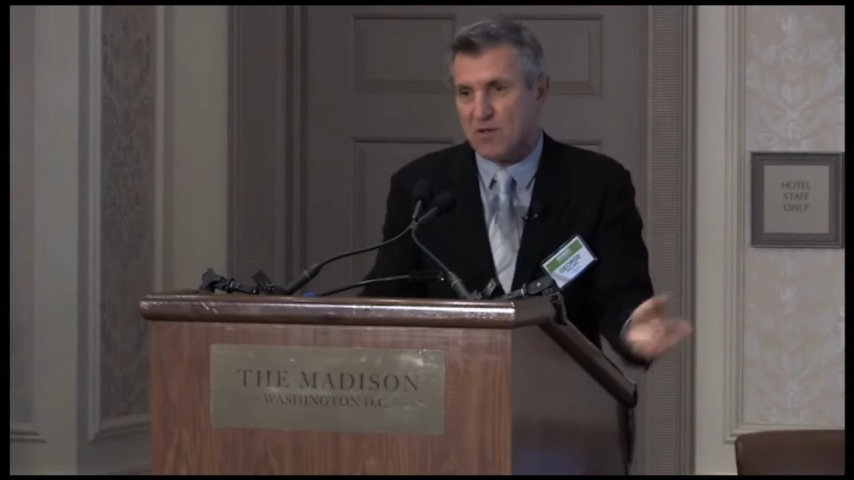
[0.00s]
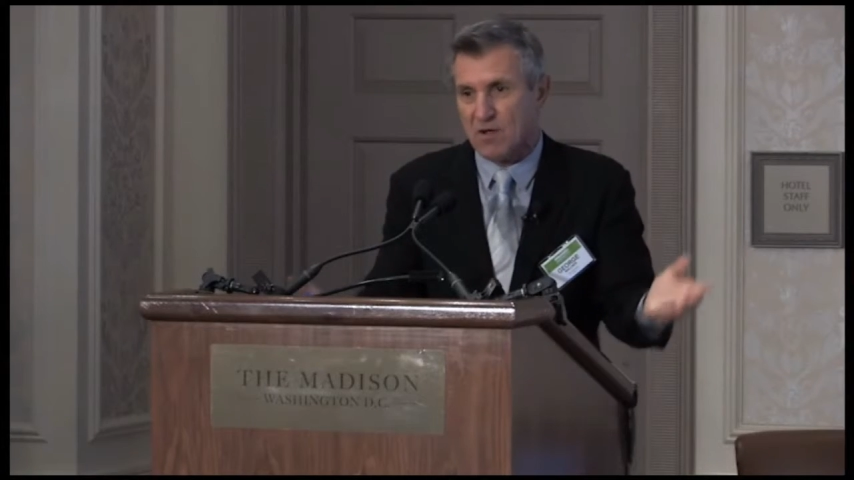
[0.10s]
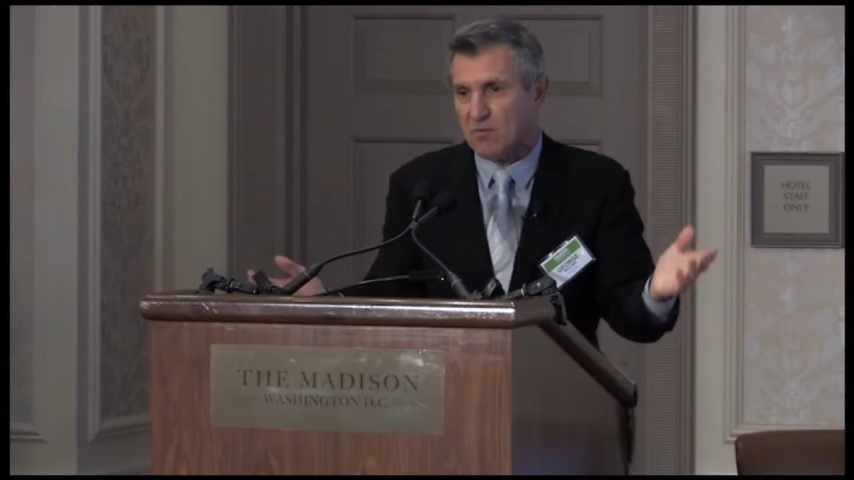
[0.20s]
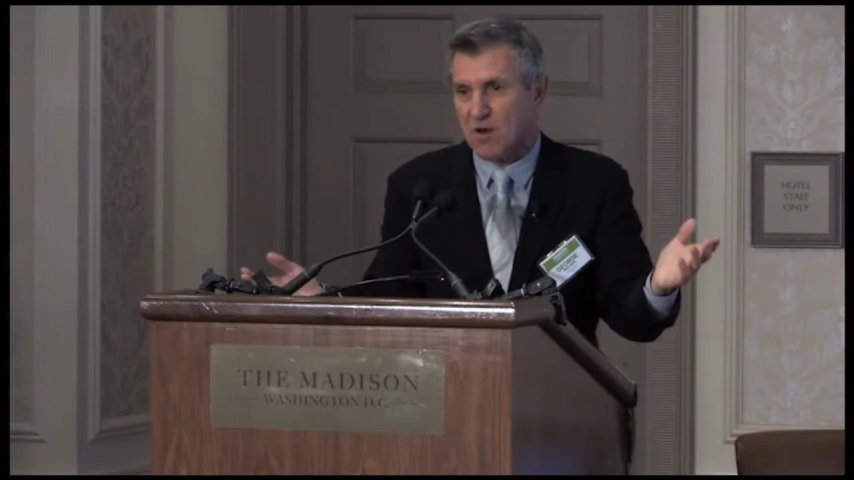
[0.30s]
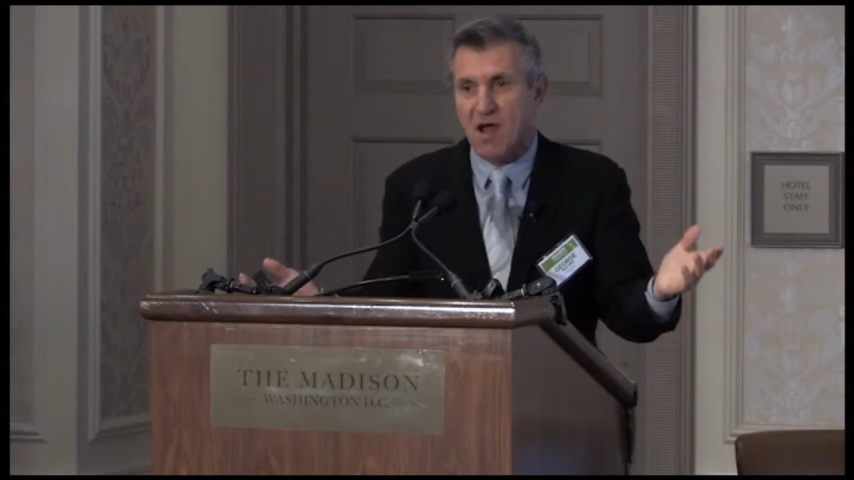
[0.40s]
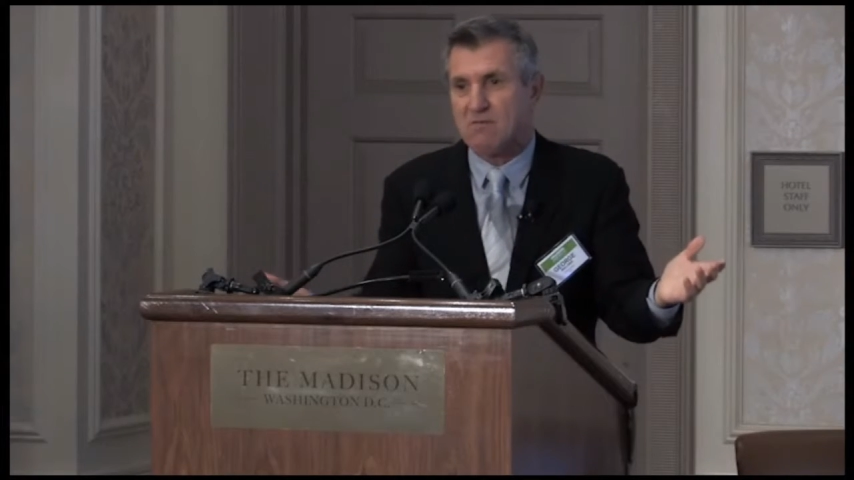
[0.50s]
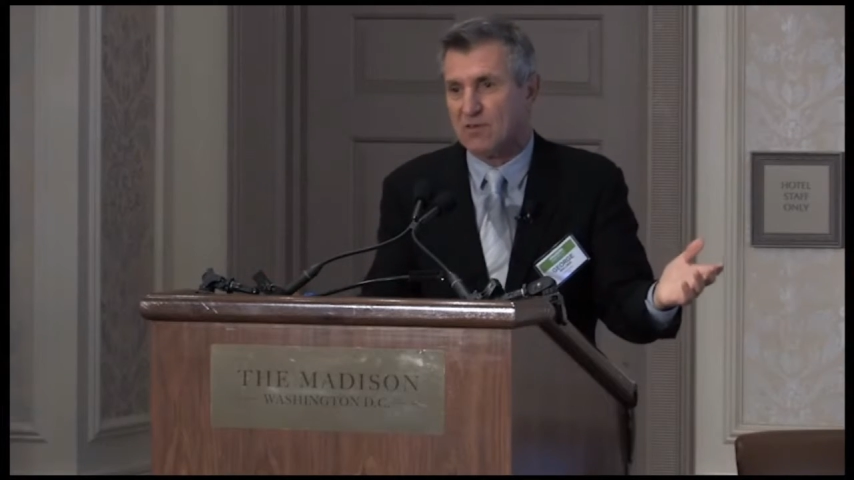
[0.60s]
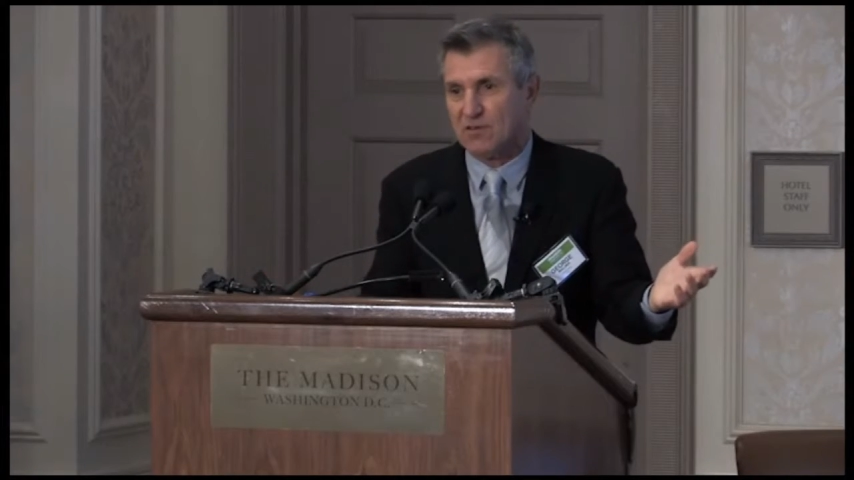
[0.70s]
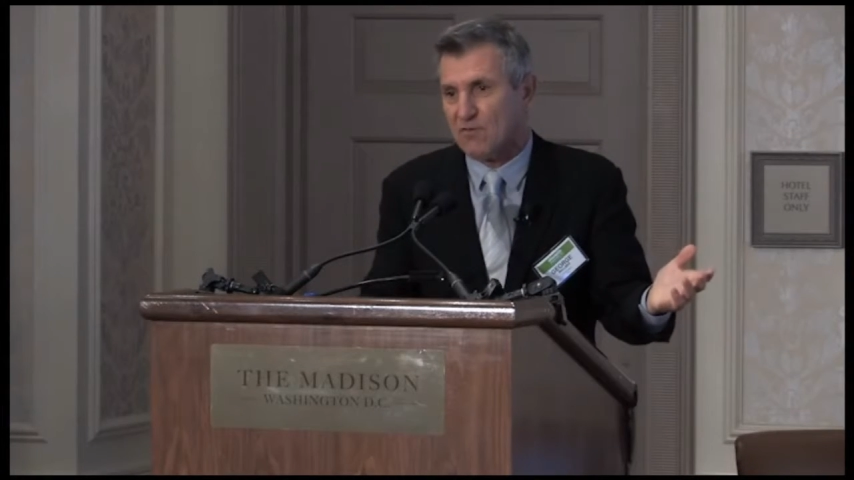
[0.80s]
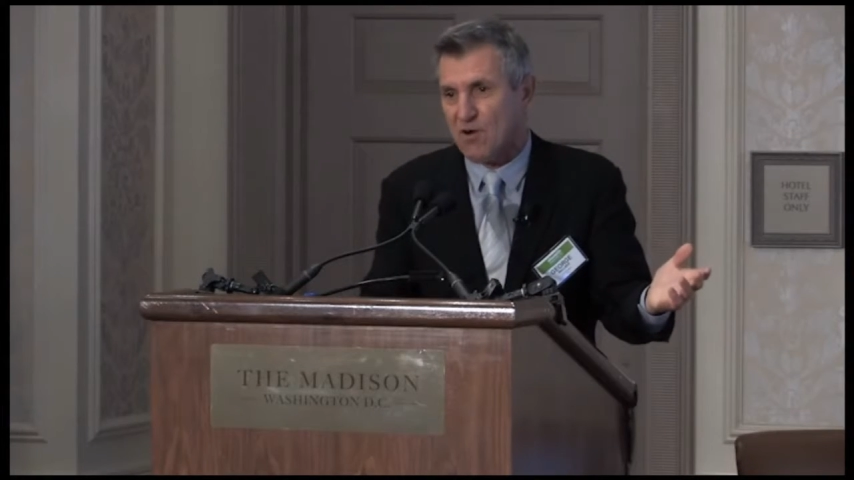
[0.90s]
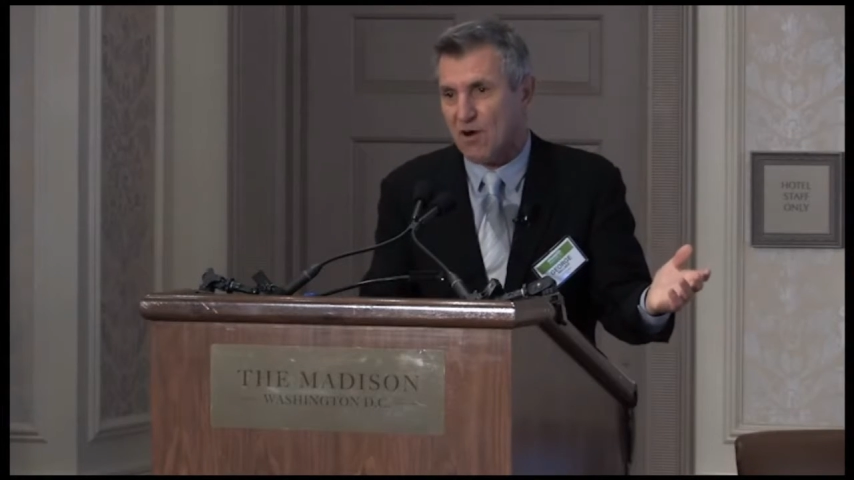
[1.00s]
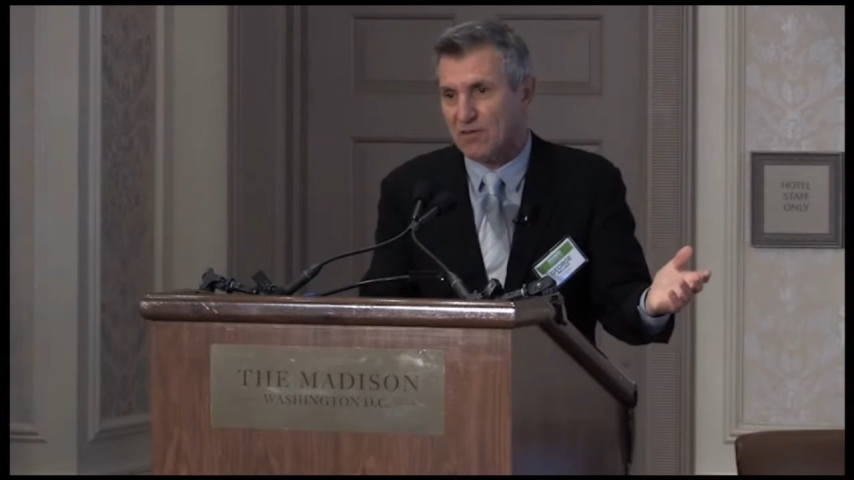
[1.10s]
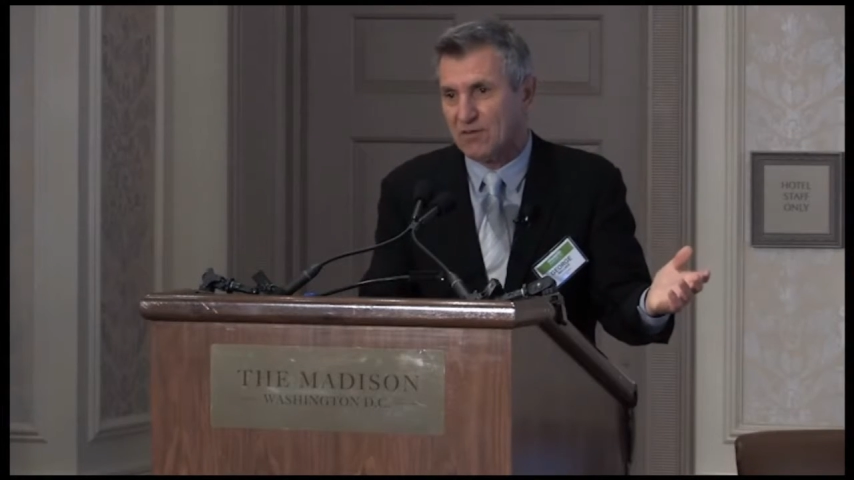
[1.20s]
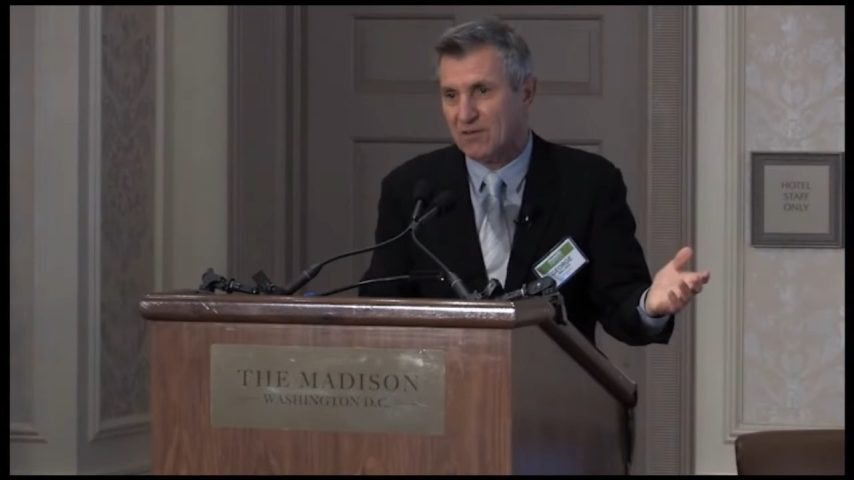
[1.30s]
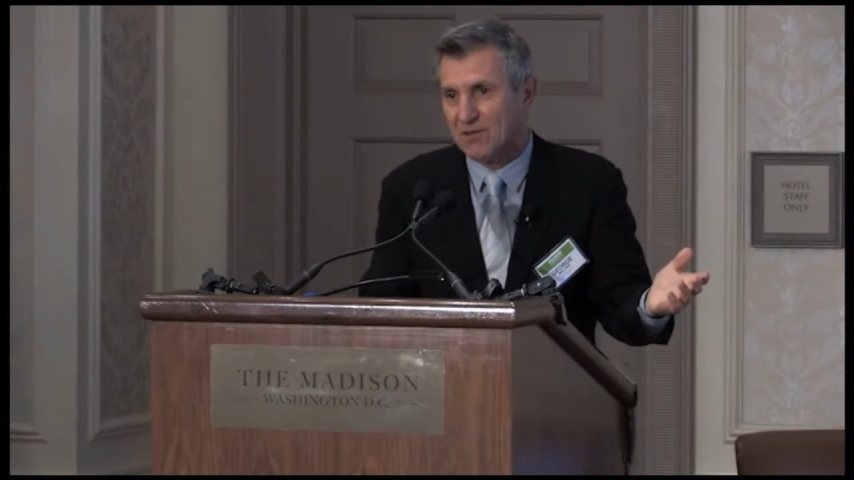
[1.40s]
you can put hundreds of
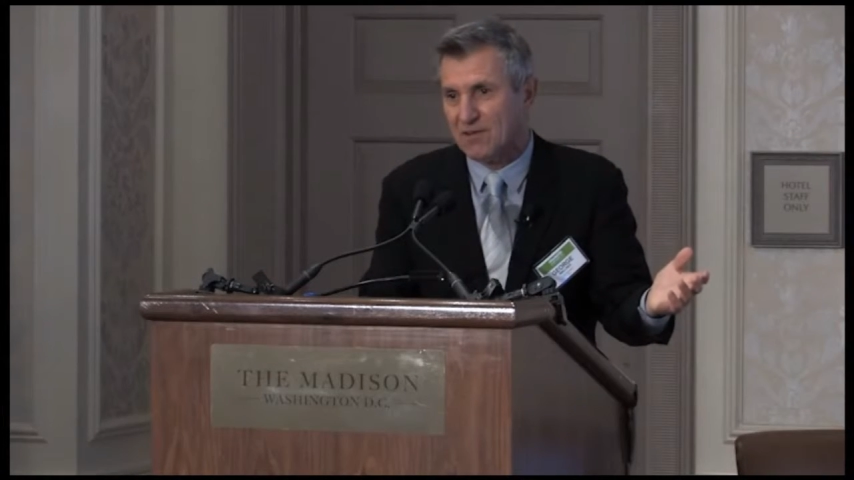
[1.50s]
cards.